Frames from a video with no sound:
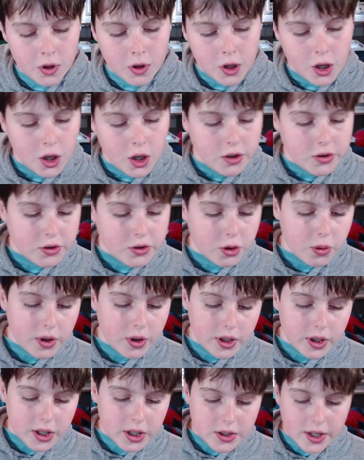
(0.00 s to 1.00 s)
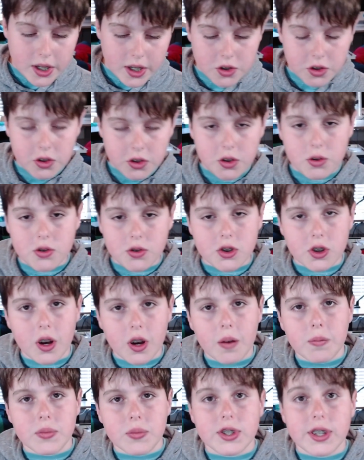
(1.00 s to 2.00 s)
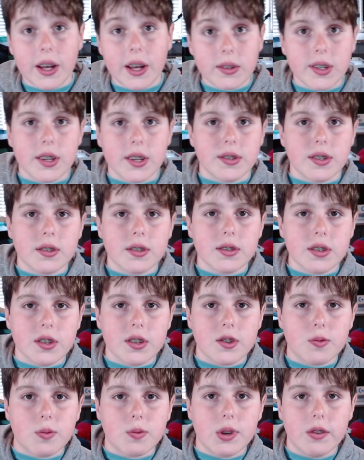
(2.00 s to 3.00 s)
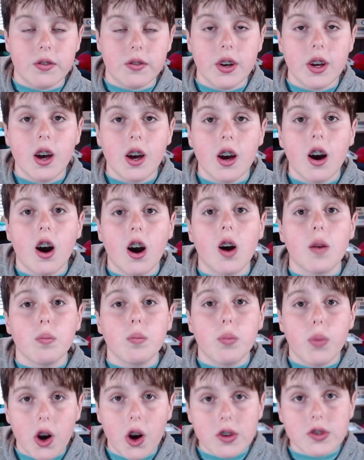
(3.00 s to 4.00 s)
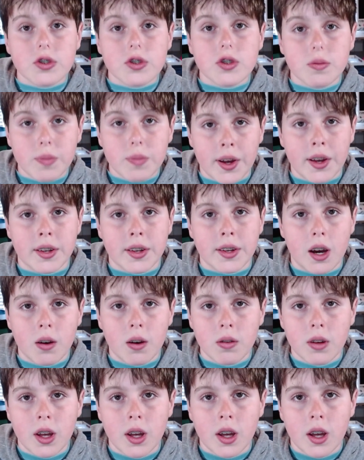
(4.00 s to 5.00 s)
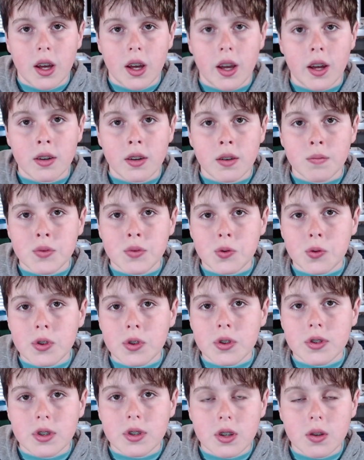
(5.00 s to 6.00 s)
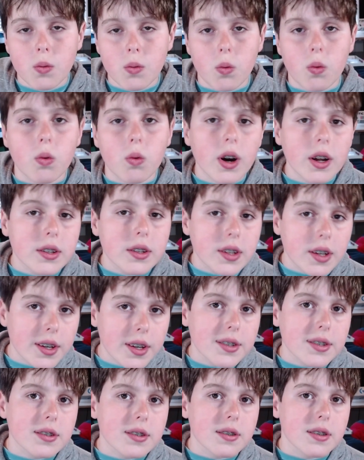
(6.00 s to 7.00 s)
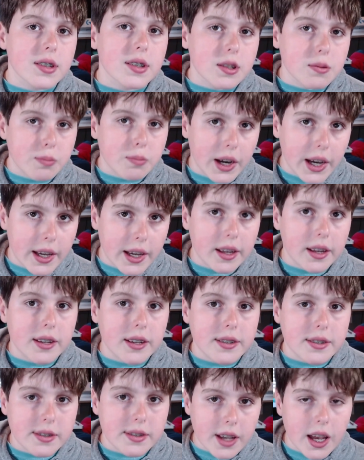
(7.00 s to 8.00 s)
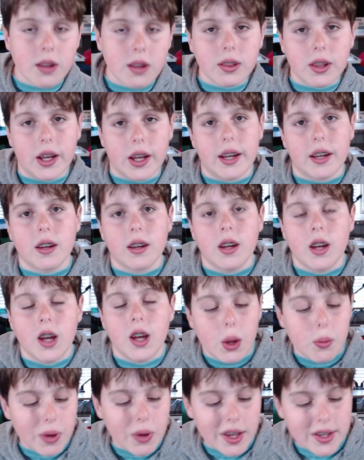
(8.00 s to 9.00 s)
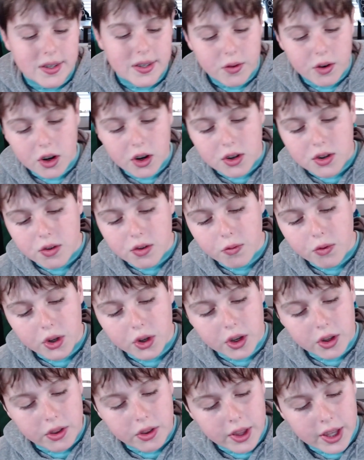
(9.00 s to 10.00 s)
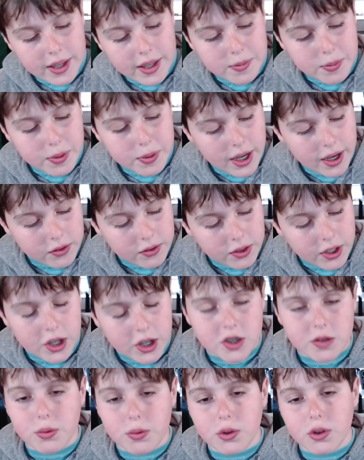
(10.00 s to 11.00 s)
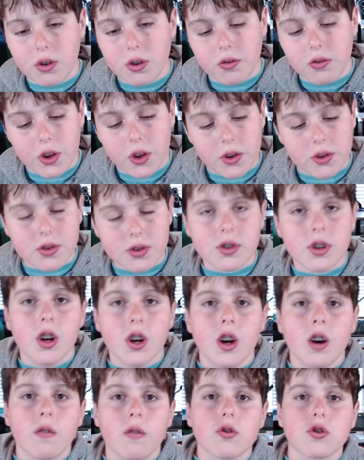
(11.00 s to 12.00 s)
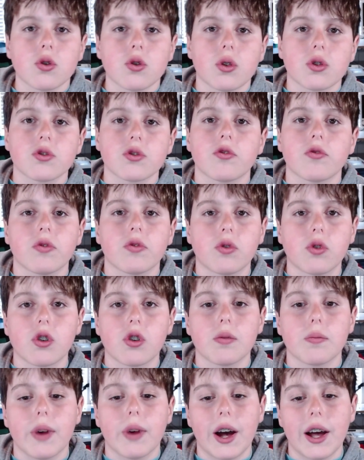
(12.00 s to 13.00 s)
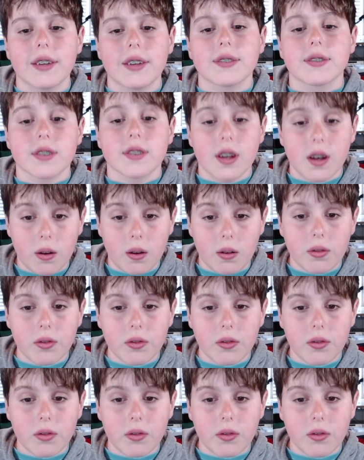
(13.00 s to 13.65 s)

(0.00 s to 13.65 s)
So let's actually do some sound testing, since we've unboxed the mic now, and sort of see what does this mic sound like, because I've heard some really good things, but I have to actually prove those results for myself.